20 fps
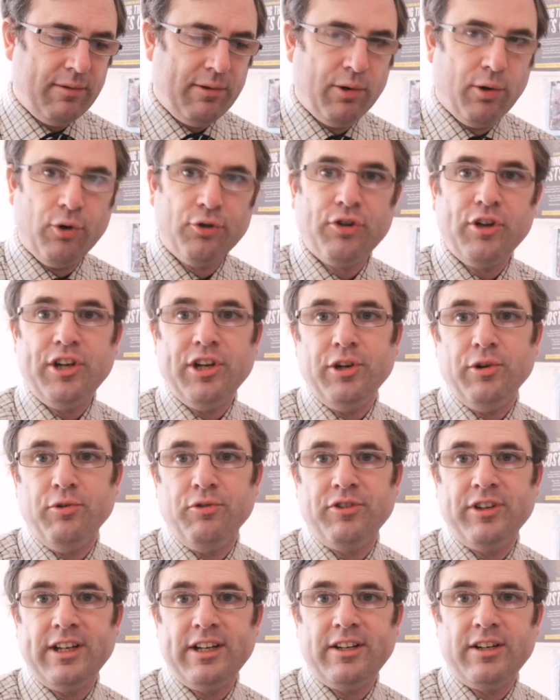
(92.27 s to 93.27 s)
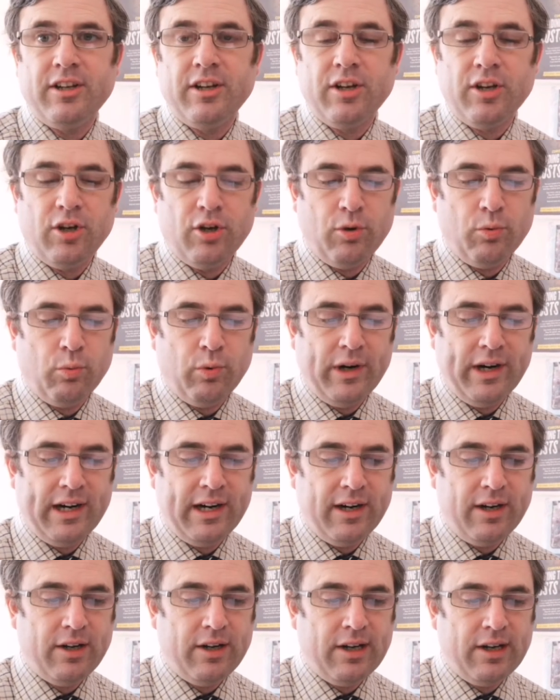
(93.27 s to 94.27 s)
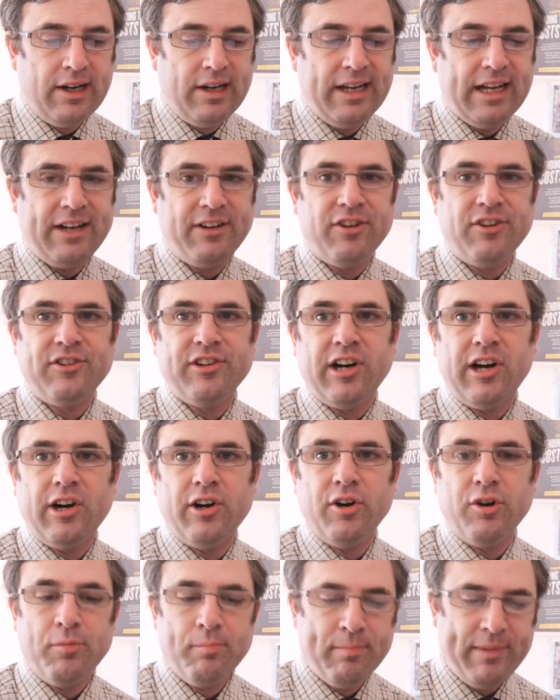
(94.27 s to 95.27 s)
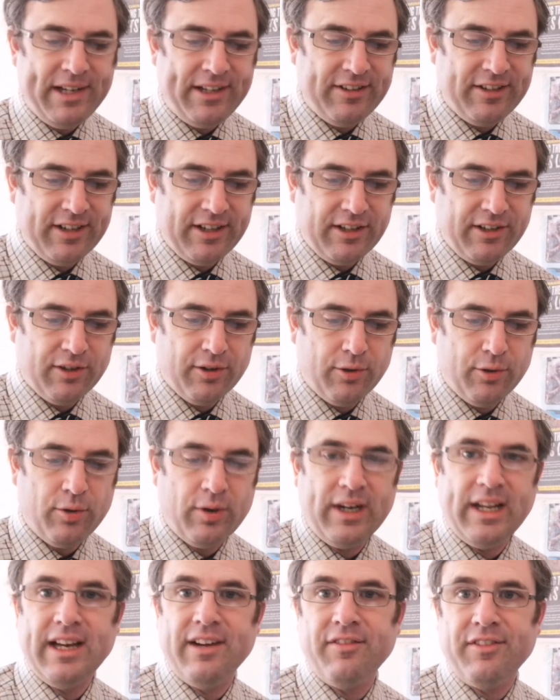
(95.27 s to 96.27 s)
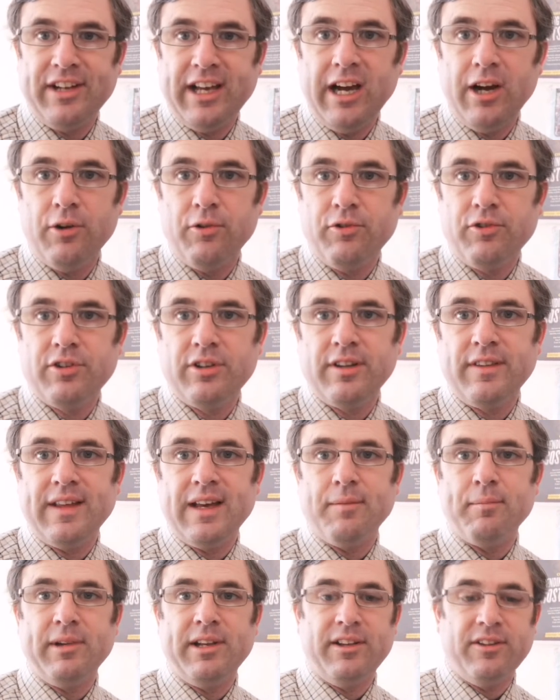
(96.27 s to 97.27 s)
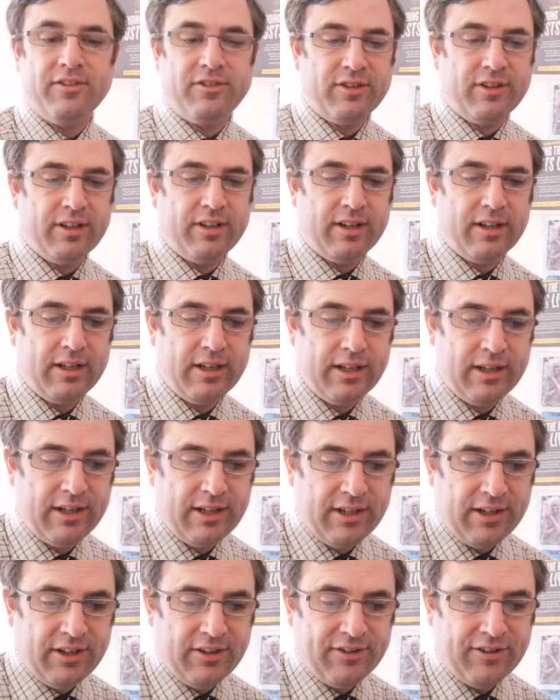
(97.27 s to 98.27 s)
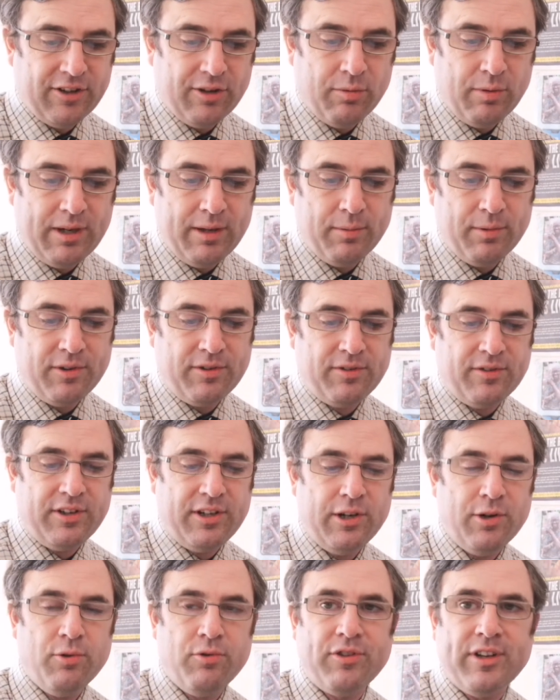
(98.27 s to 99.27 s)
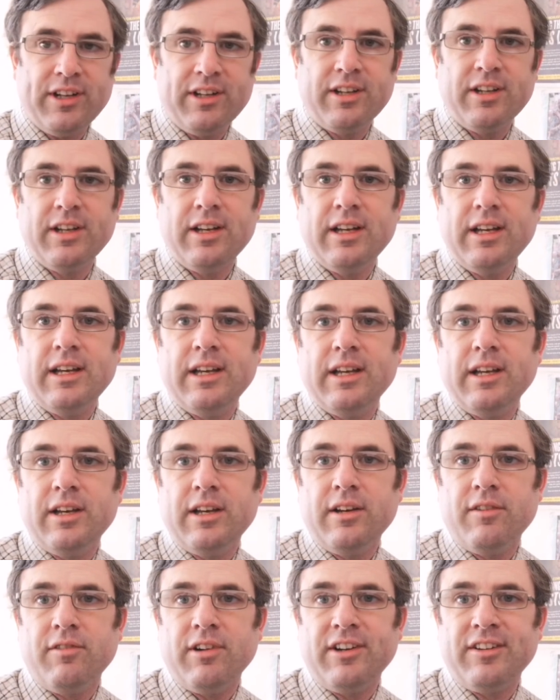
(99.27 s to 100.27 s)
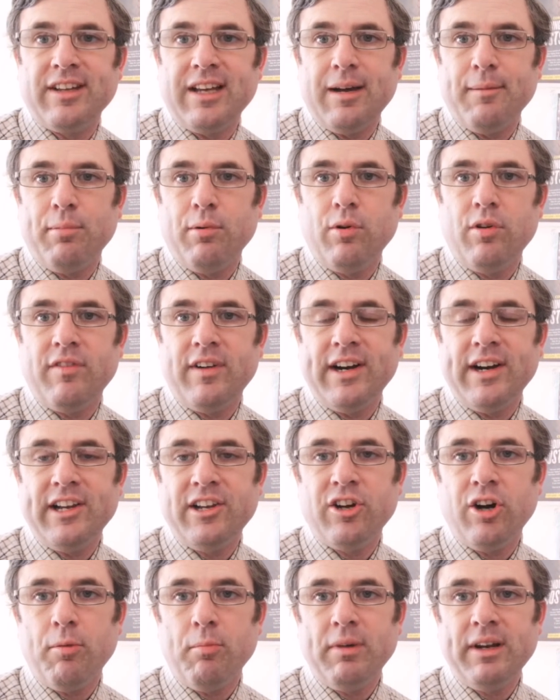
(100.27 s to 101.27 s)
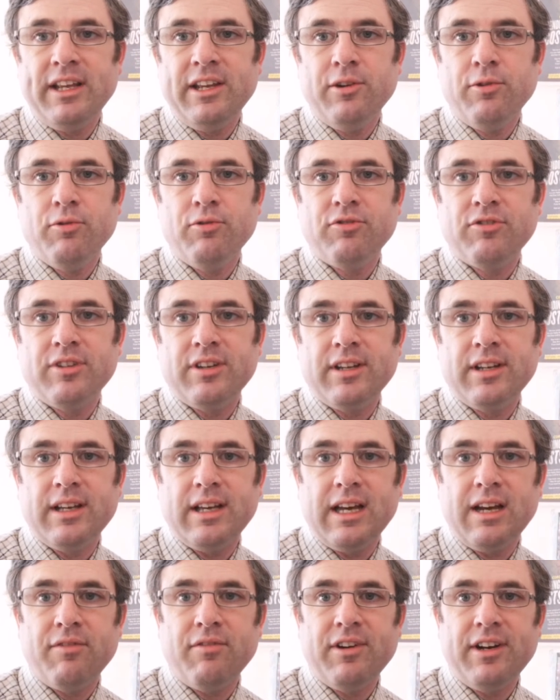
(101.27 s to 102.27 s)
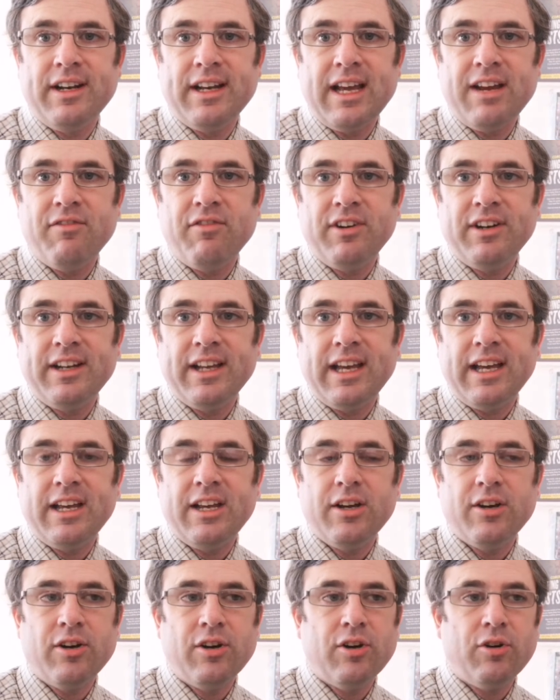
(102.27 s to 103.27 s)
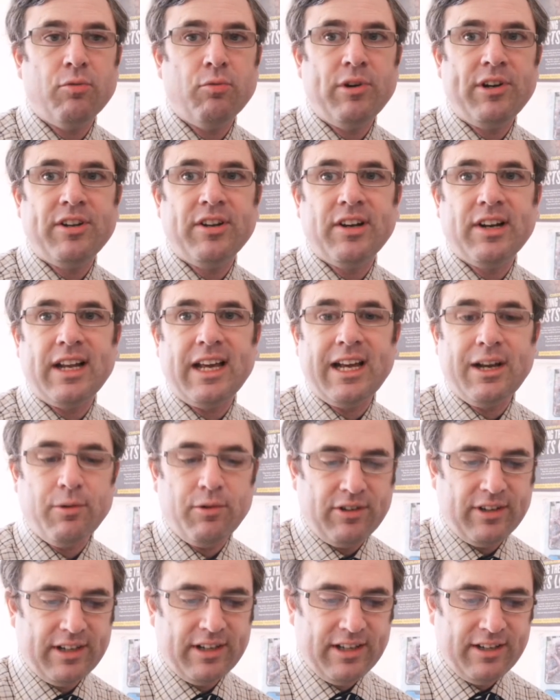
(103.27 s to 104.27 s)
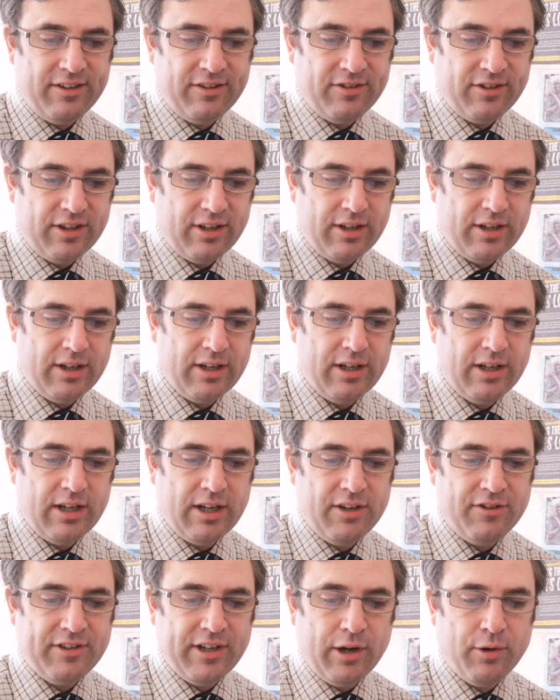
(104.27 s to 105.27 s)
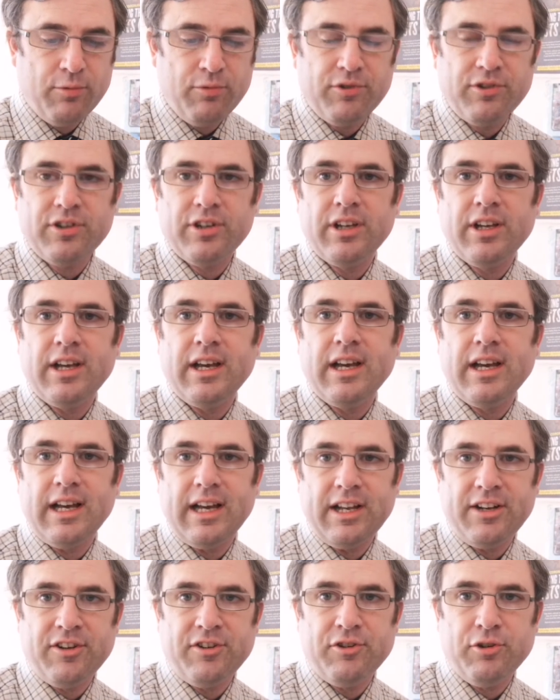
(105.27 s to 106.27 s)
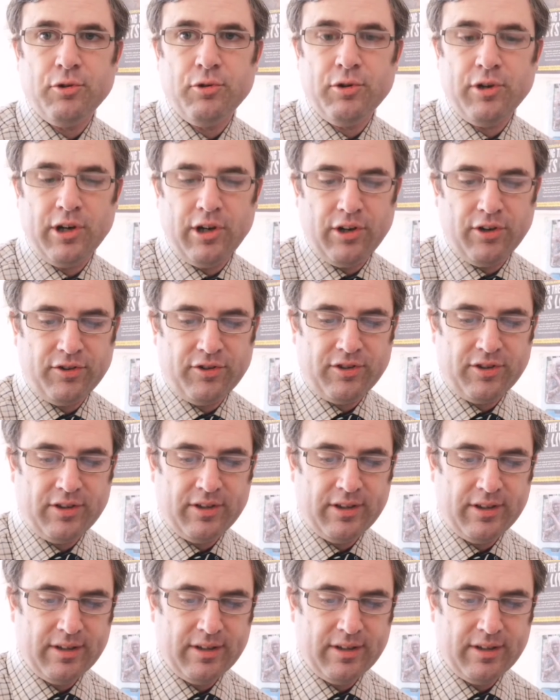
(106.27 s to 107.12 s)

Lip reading: You also use it where letters are omitted or left out, that means. So we would use it, for example, very commonly used in everyday written language is don't and do not.